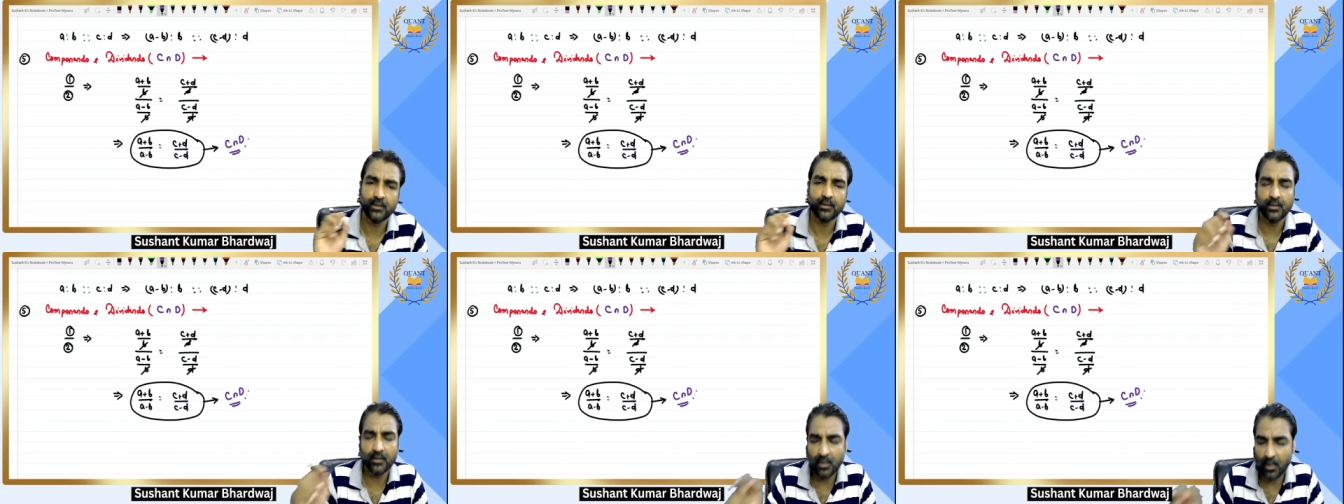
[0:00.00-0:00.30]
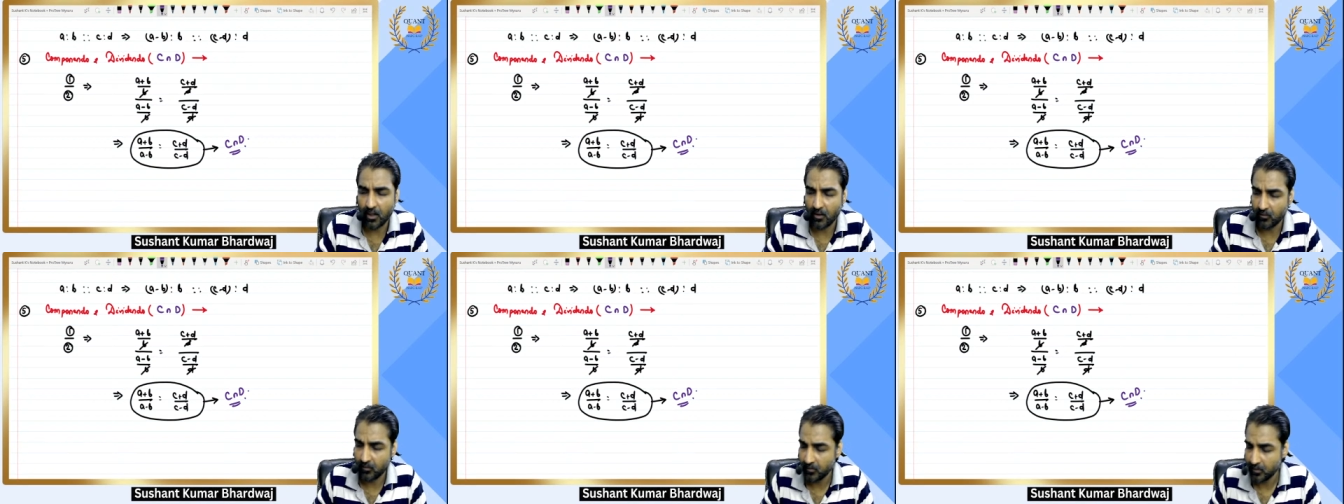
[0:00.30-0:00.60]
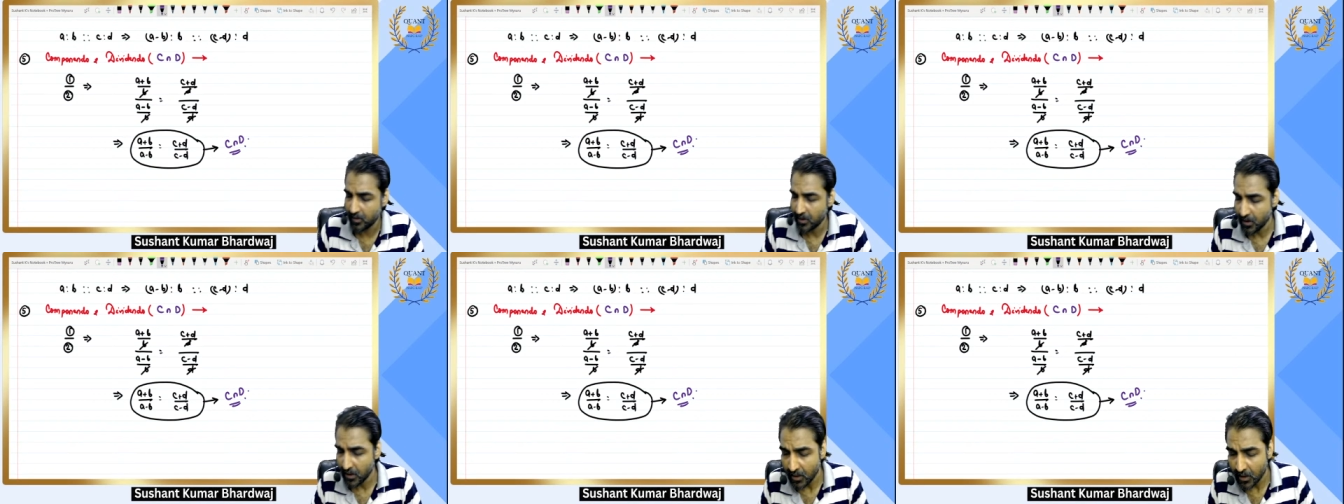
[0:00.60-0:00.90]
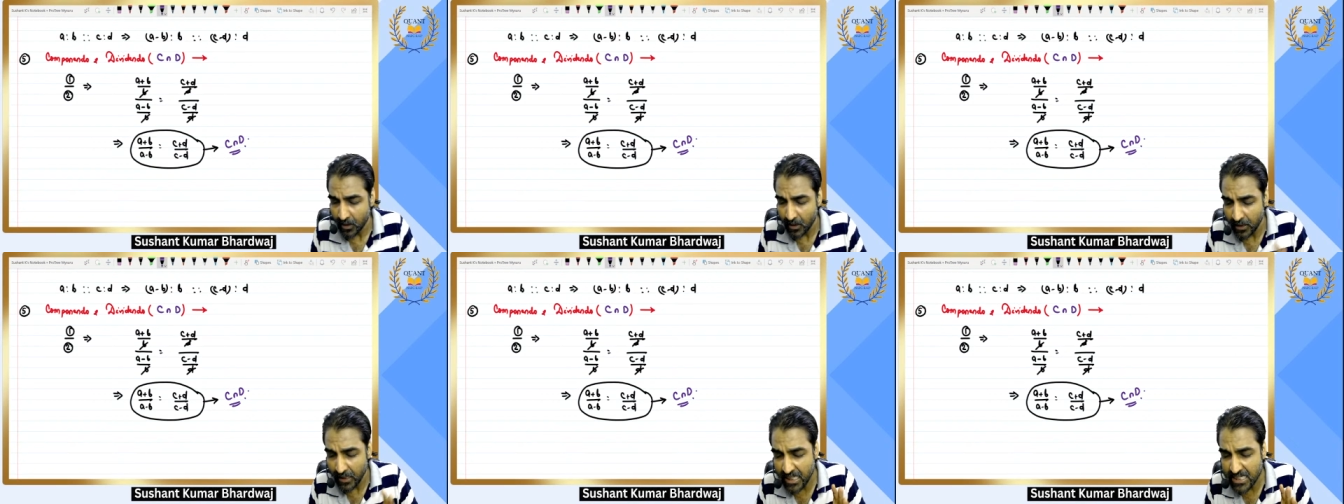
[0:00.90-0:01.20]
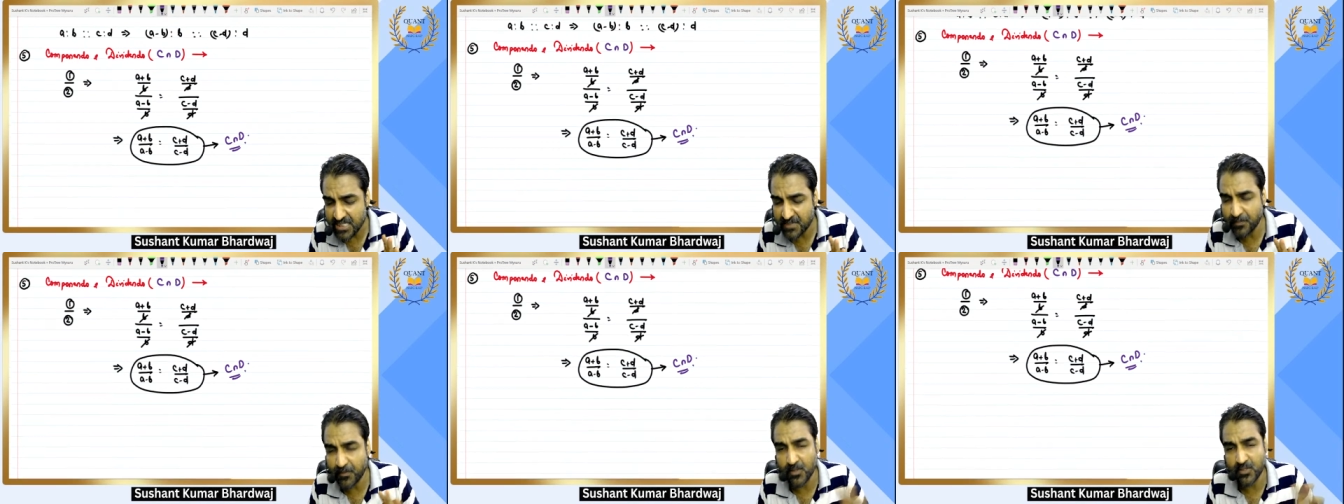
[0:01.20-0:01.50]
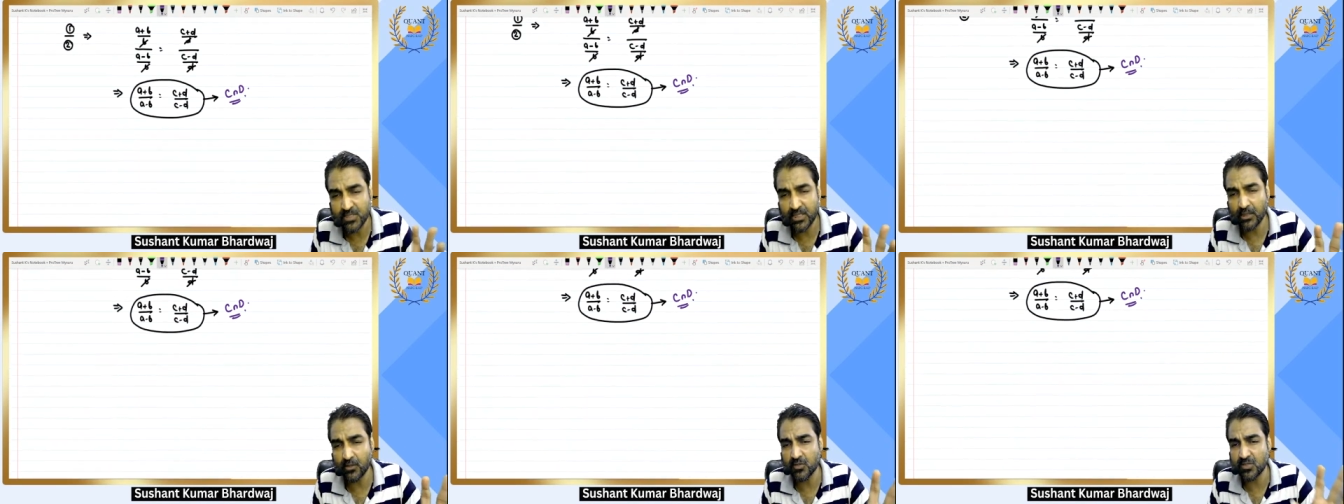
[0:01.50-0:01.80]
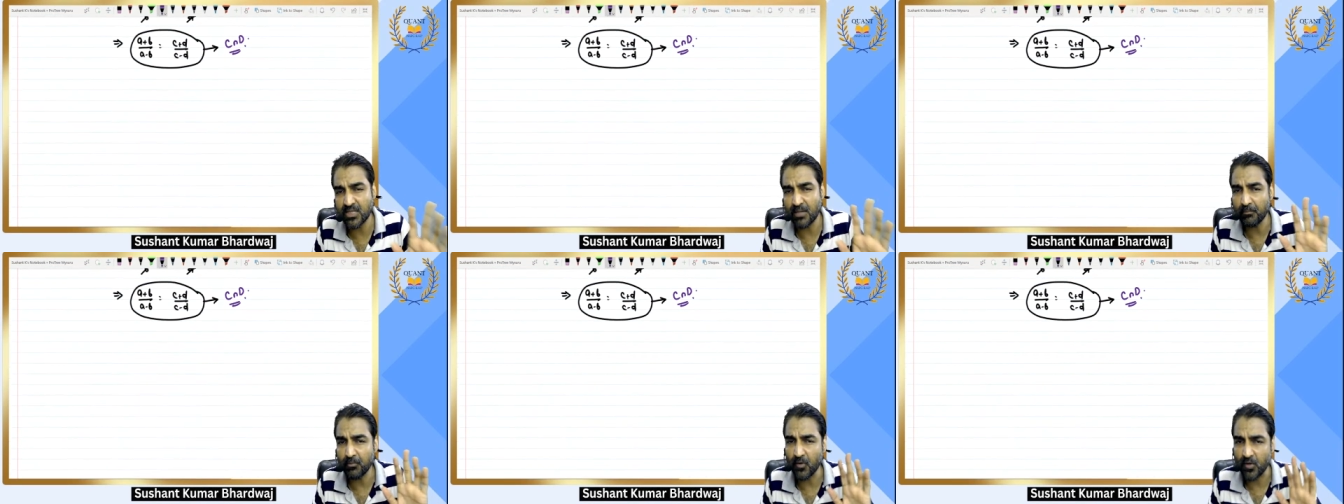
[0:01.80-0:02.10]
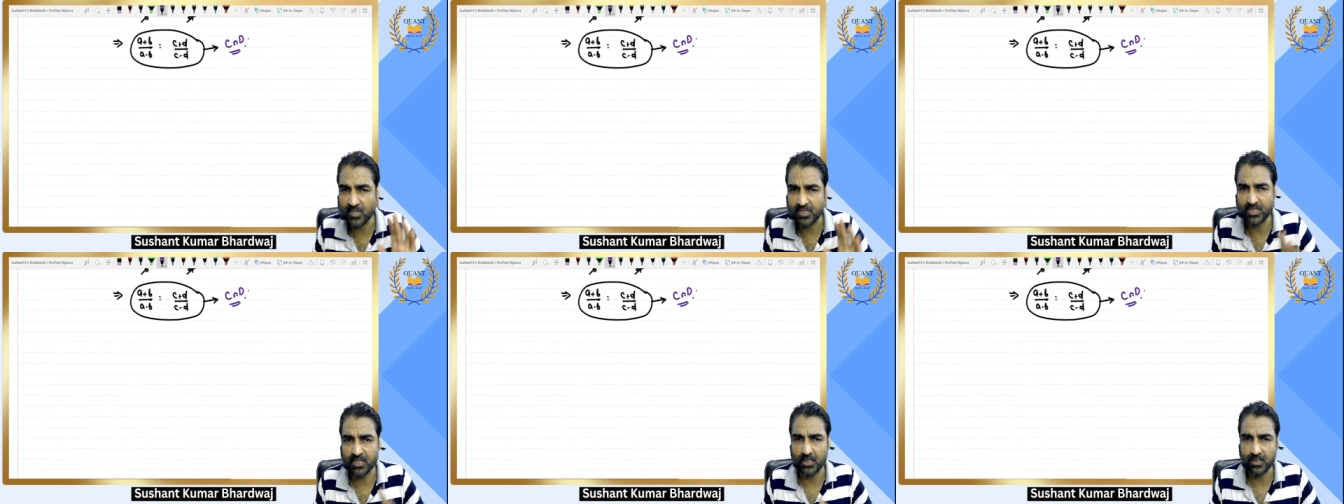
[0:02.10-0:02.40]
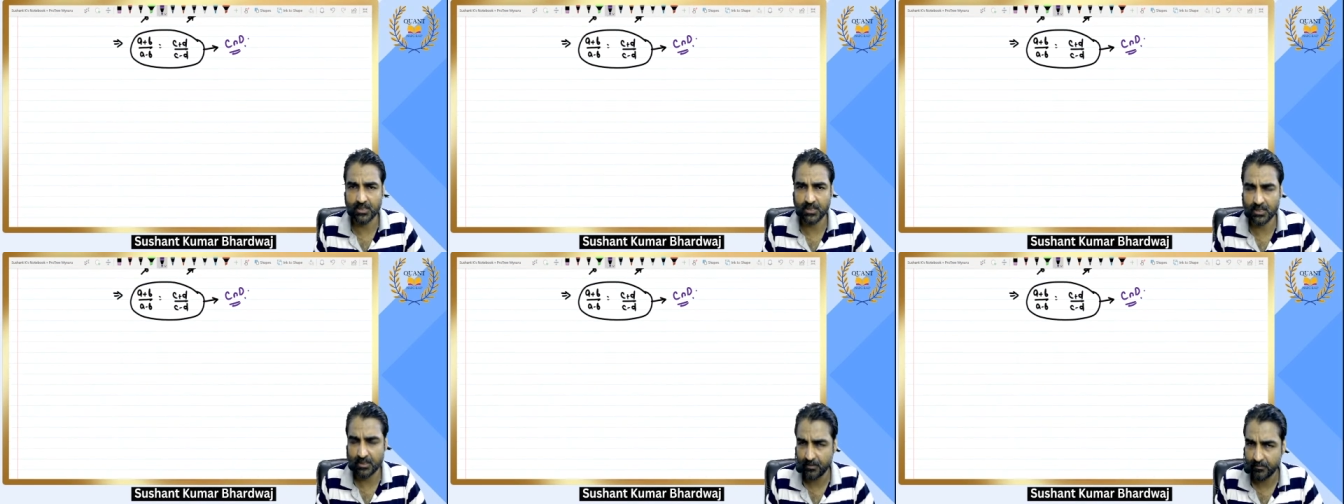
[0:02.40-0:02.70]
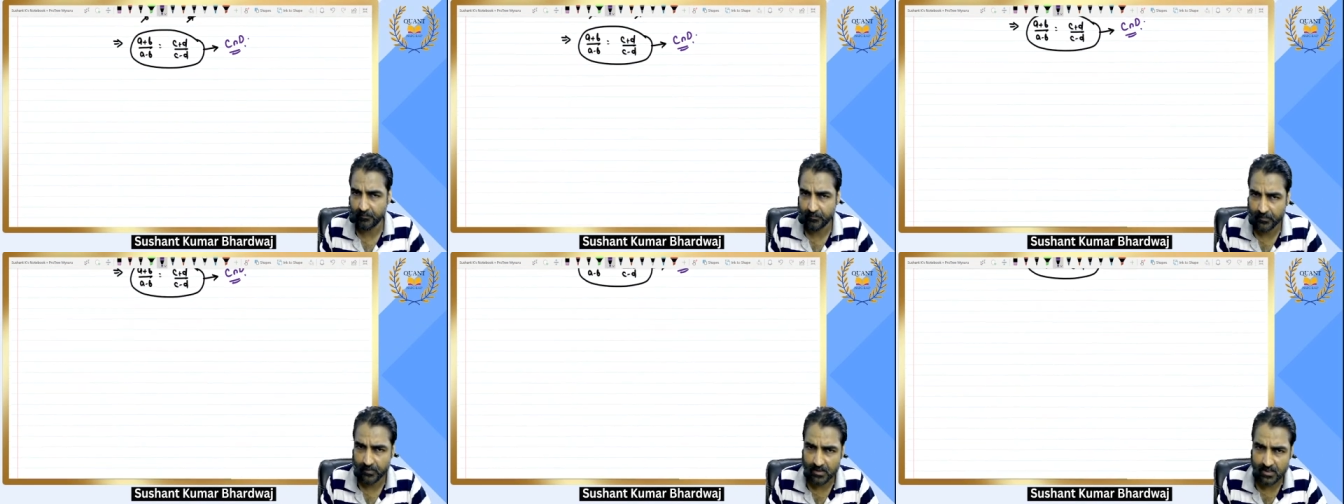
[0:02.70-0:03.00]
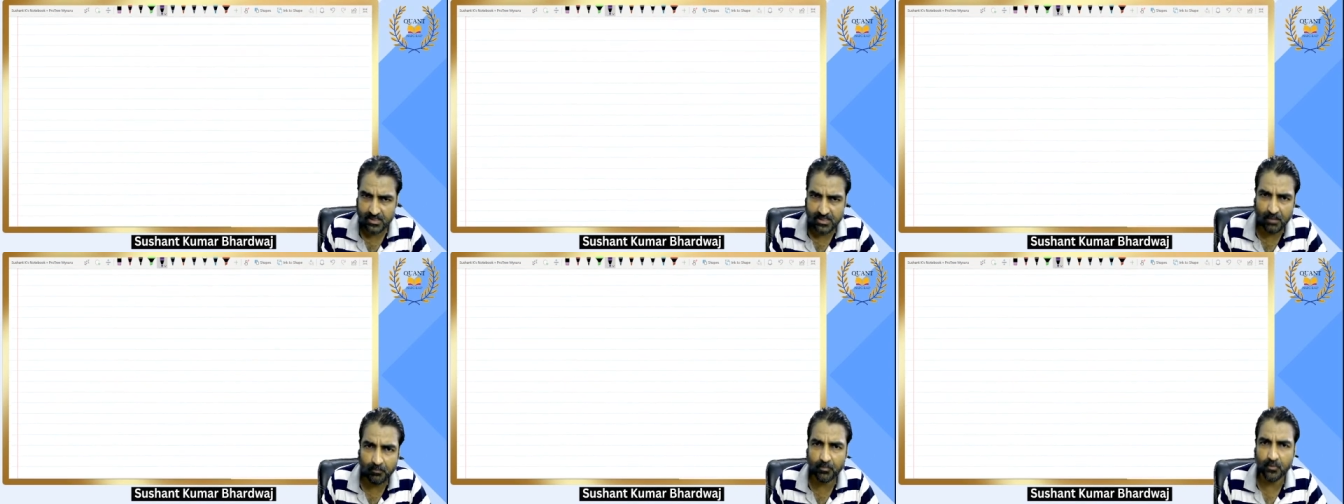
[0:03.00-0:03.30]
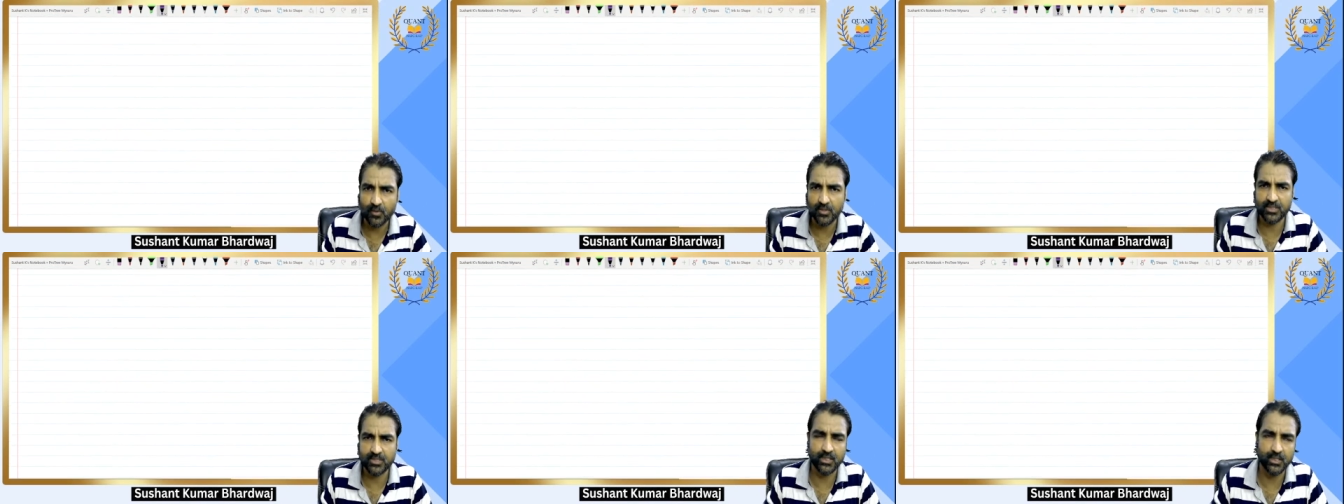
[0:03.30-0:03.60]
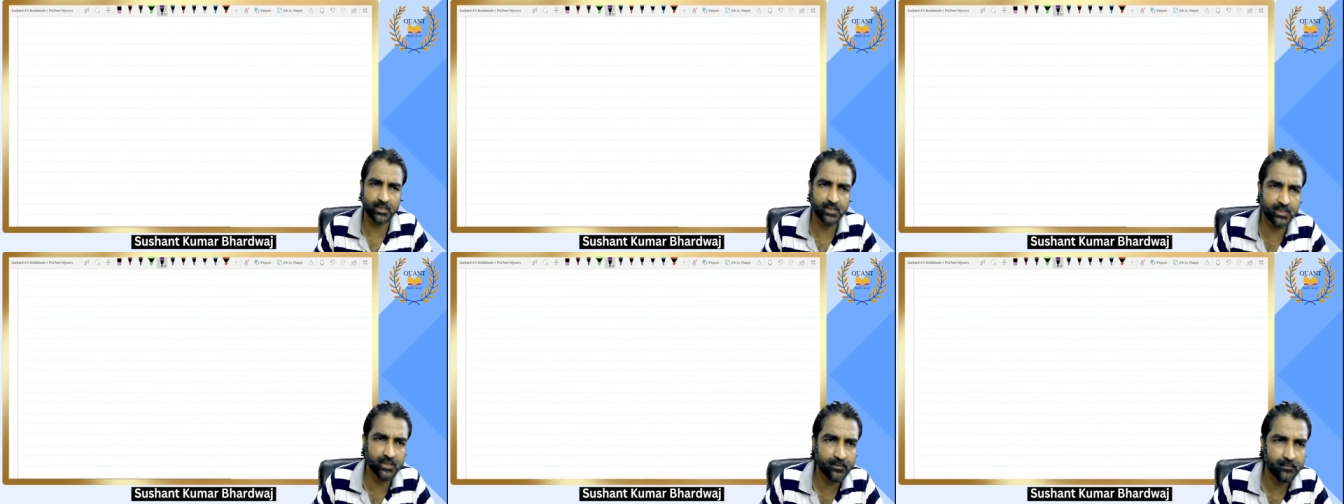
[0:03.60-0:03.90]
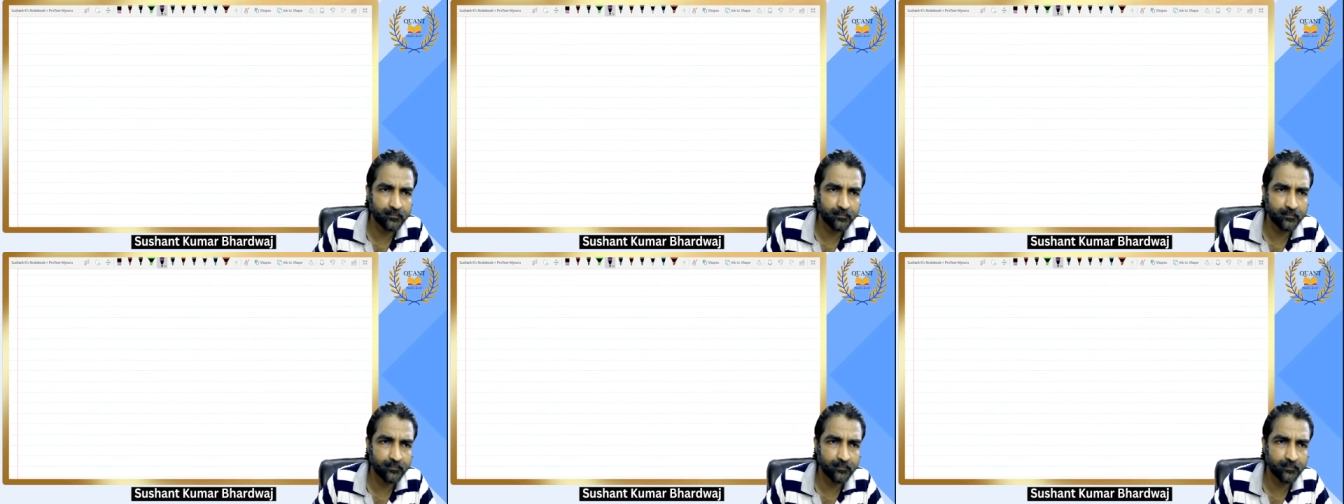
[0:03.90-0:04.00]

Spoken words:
now let's proceed to some questions. Some questions.